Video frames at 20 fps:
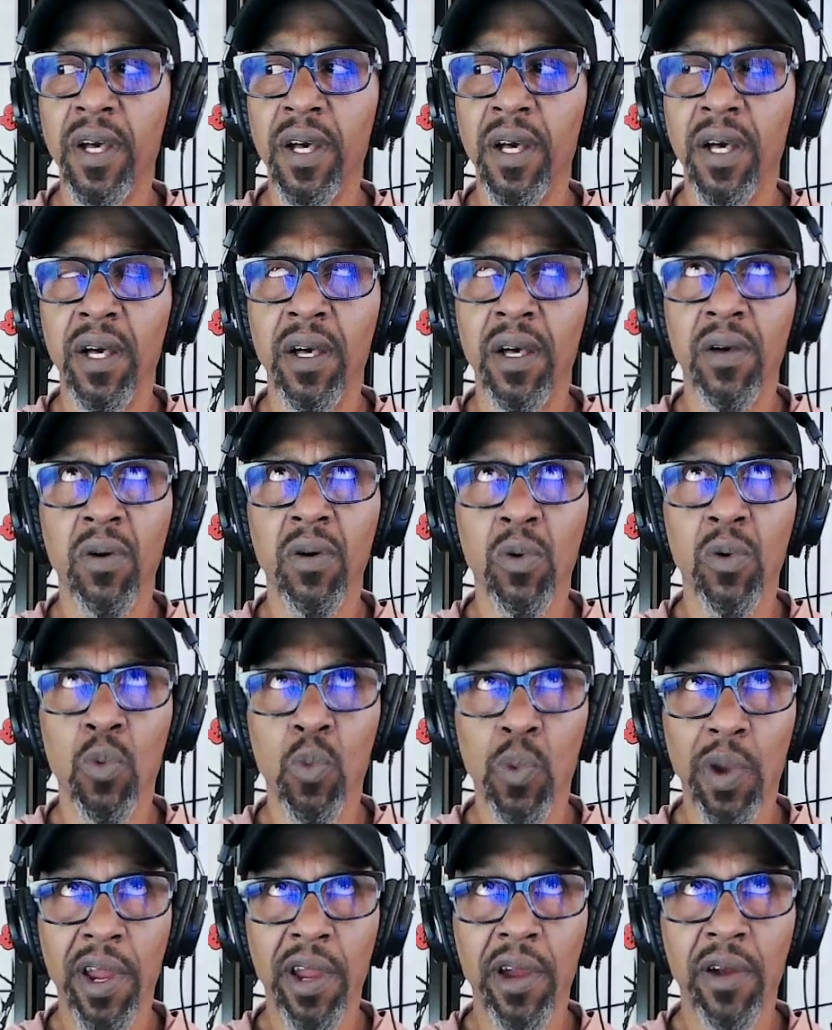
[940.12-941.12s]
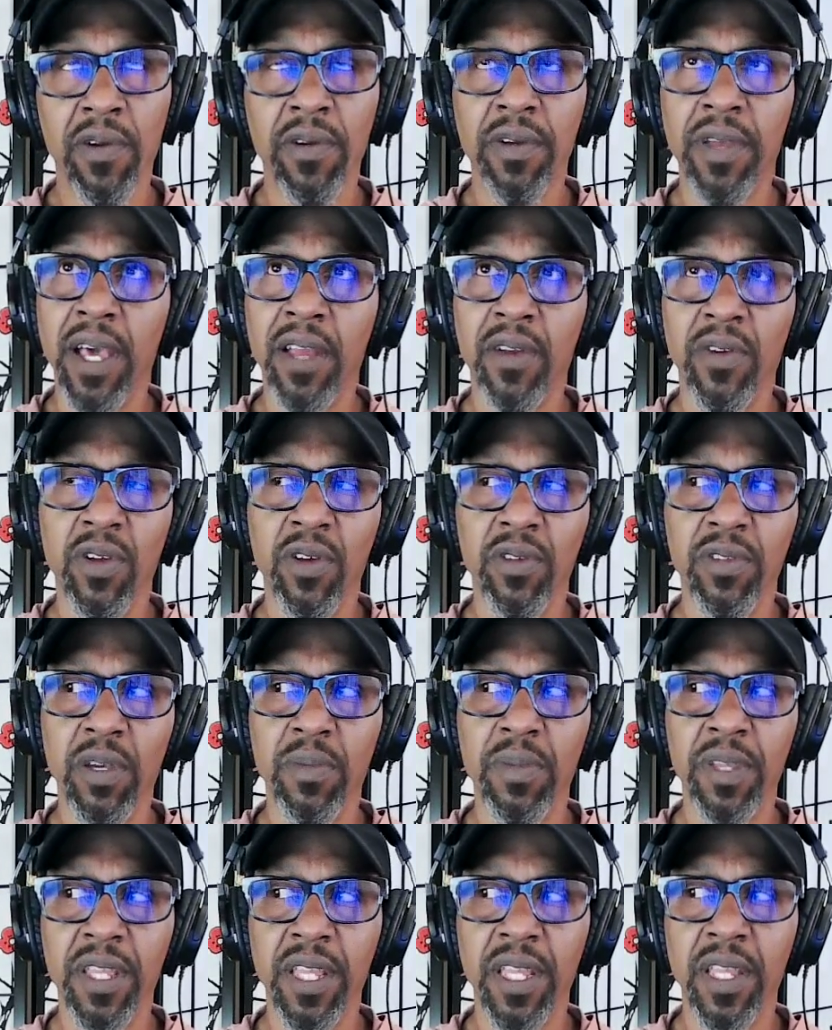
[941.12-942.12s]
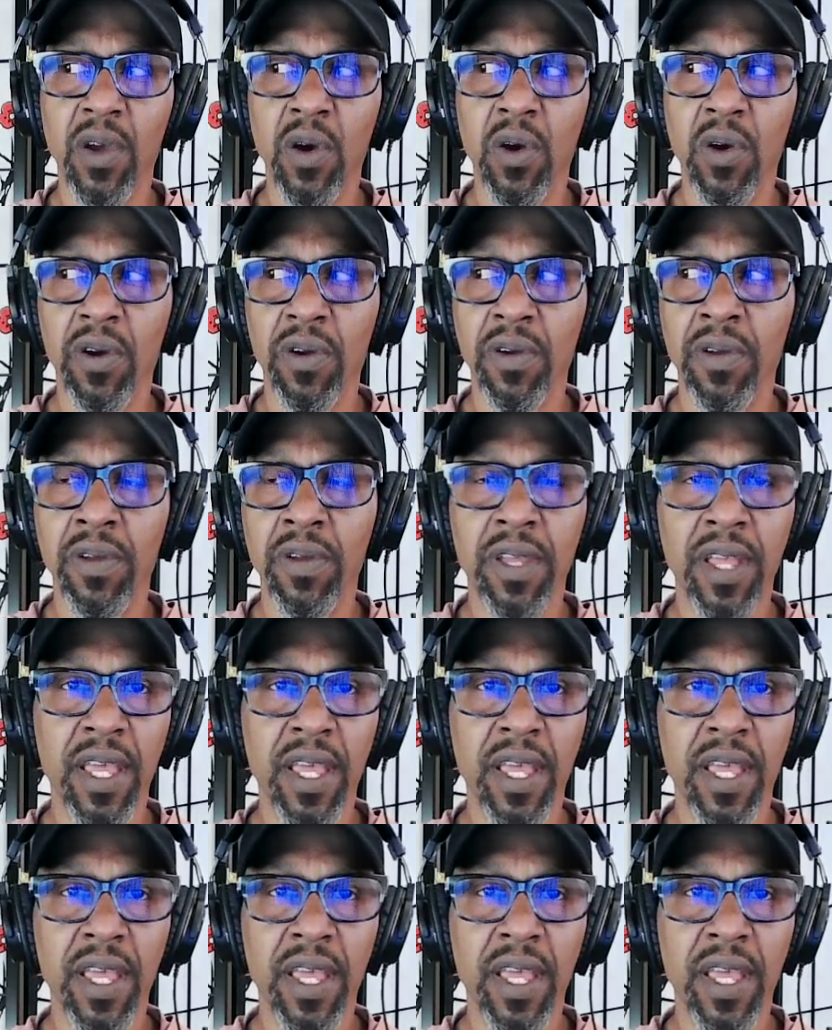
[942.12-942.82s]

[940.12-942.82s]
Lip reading: or Where, I don't know, W-E-R.